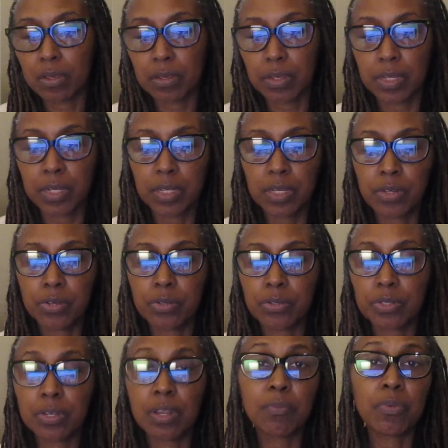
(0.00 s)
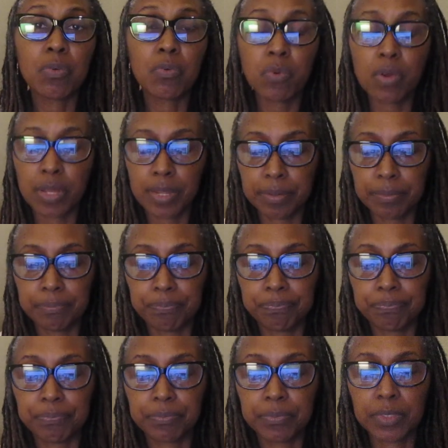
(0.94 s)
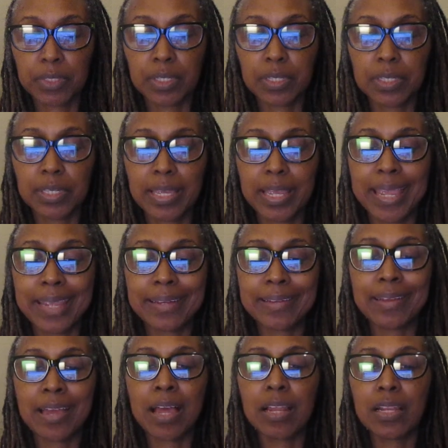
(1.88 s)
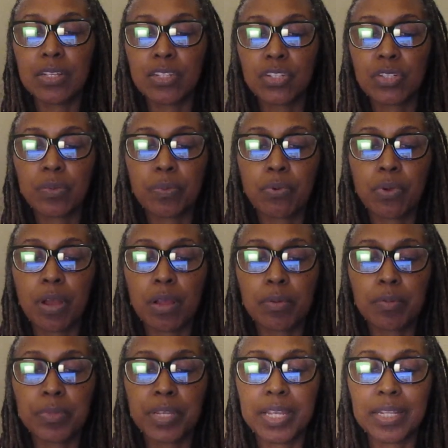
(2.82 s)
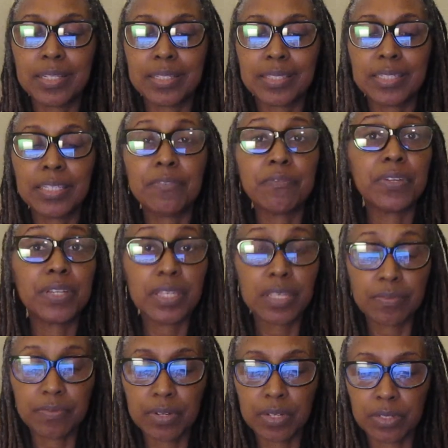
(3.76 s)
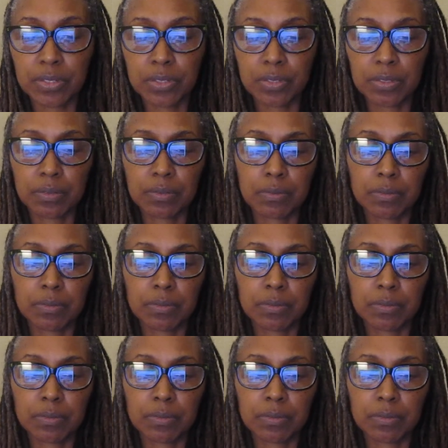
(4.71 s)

And here's number one: acknowledge the problem and seek forgiveness